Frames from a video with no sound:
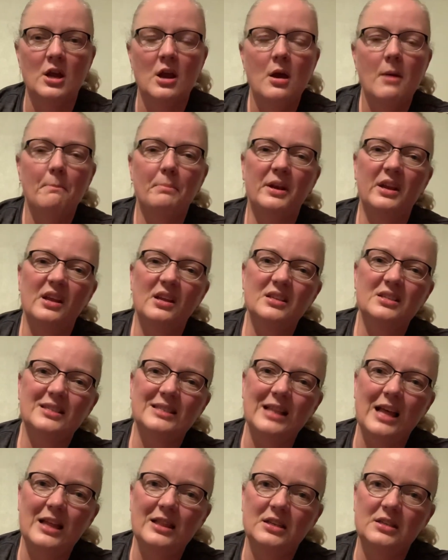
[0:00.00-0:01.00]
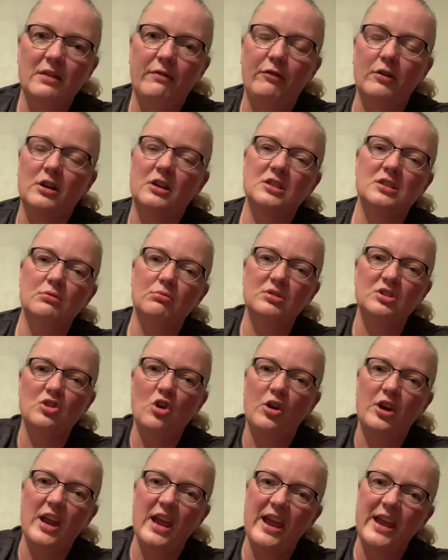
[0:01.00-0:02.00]
but it is slightly different because there is not
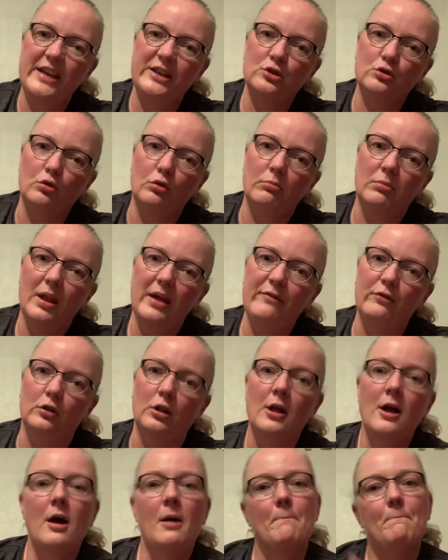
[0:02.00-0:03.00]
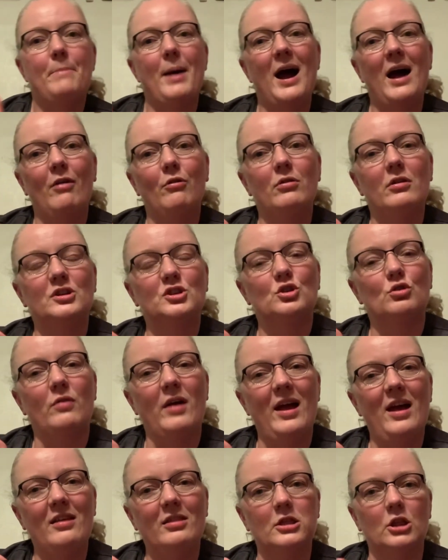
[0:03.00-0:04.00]
an age group level. Para
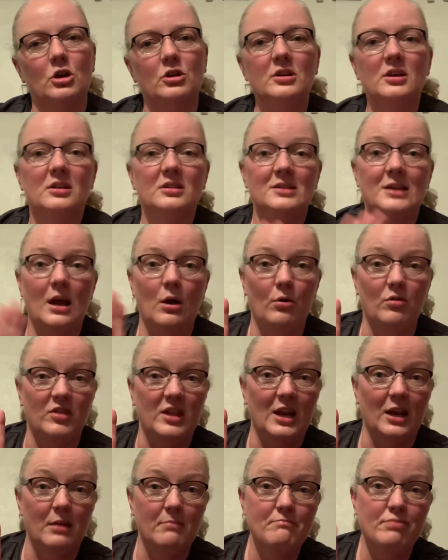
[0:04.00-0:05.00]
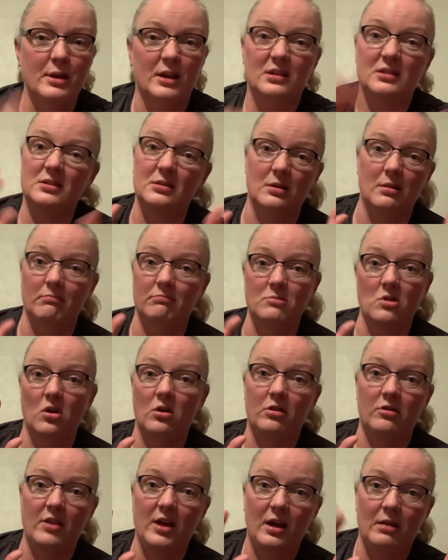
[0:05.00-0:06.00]
triathlon is now in the Olympics and I'm not
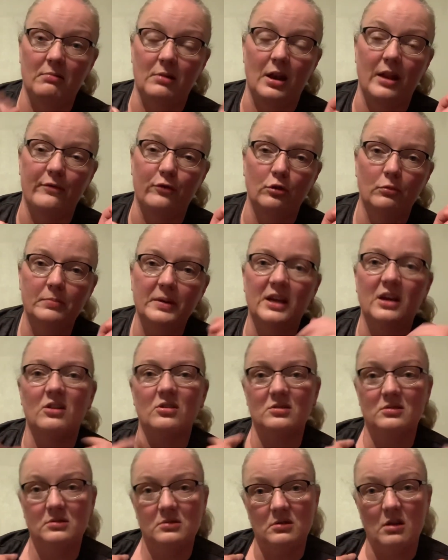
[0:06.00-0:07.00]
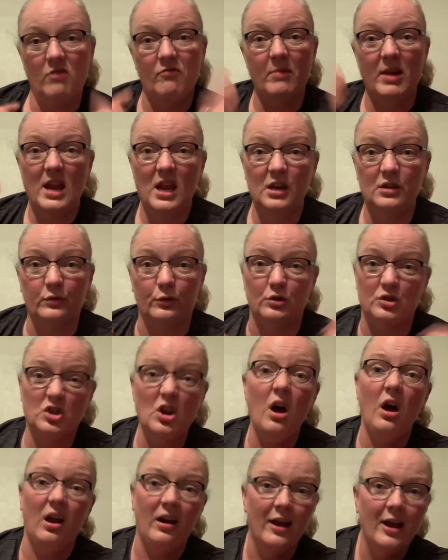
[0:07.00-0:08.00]
at that level because of my age for a
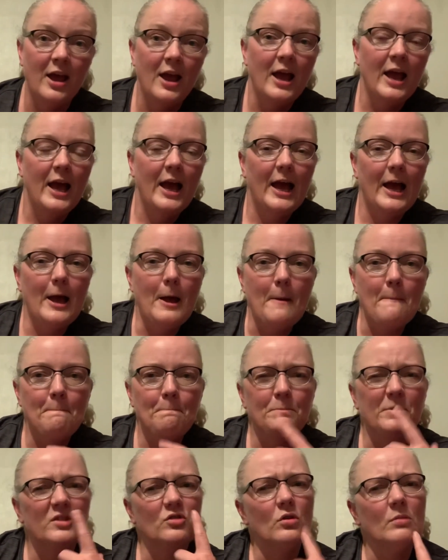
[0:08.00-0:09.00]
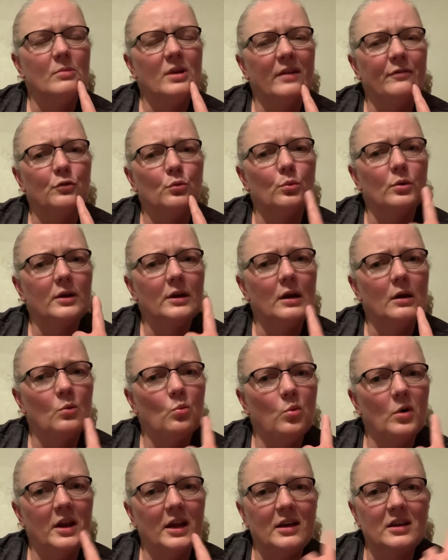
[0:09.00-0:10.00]
start. Um, so I'm going to have to work out
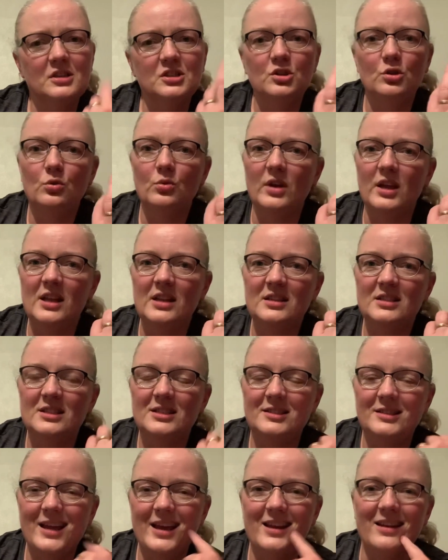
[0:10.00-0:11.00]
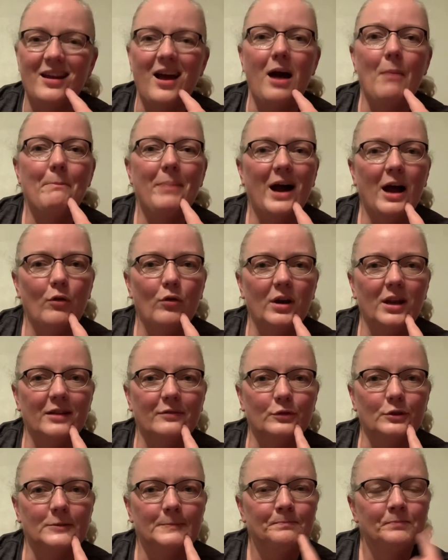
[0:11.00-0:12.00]
what I can do instead at para
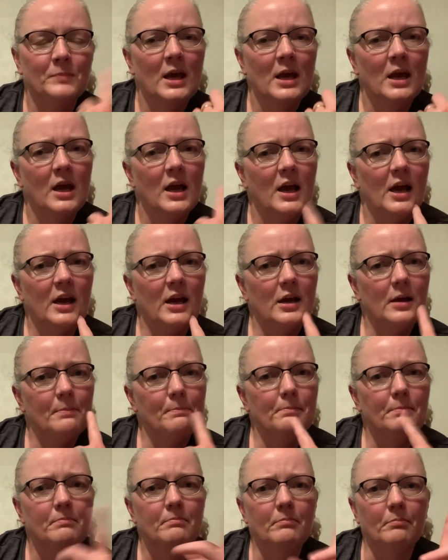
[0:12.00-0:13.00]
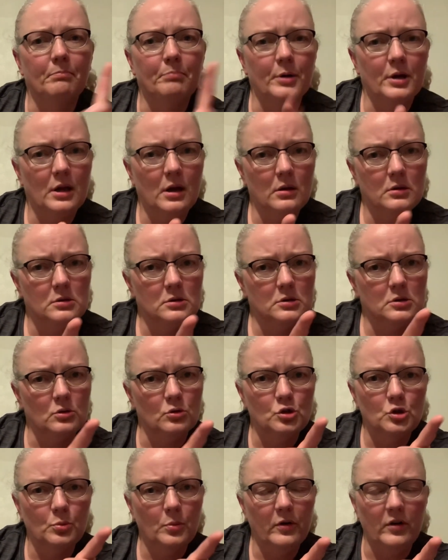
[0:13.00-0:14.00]
level. Um, but
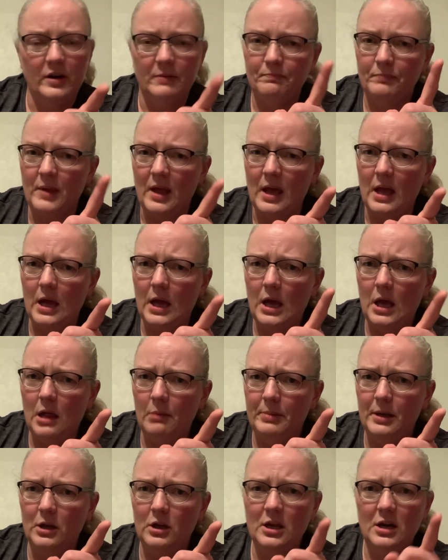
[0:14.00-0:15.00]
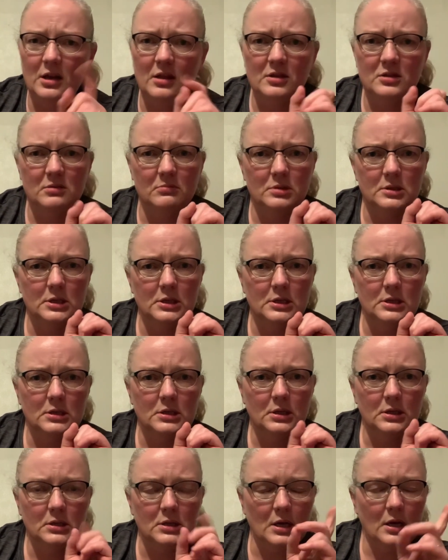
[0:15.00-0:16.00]
don't you worry, uh, I'll be looking at some
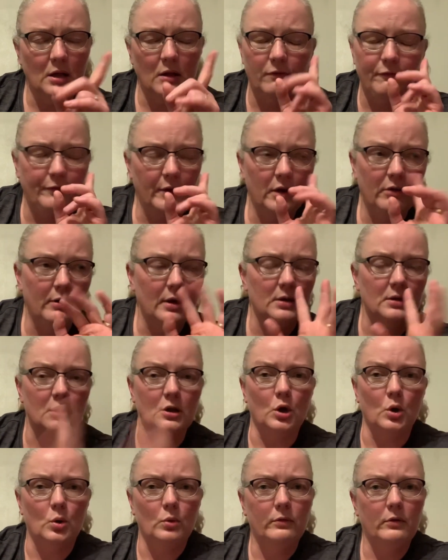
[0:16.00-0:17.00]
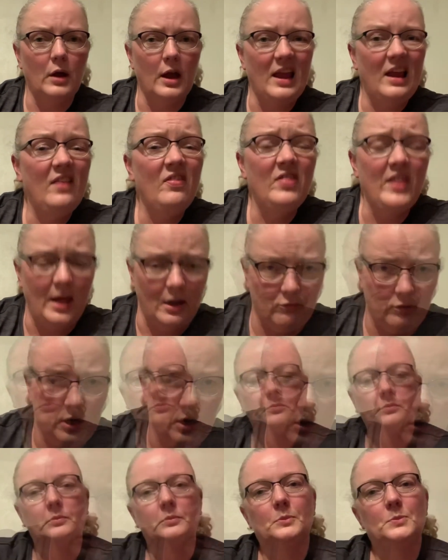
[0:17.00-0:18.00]
statistics and I'll figure out a goal in that
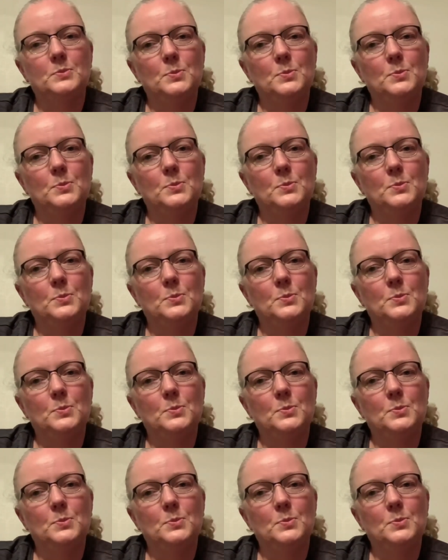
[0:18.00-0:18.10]
regard.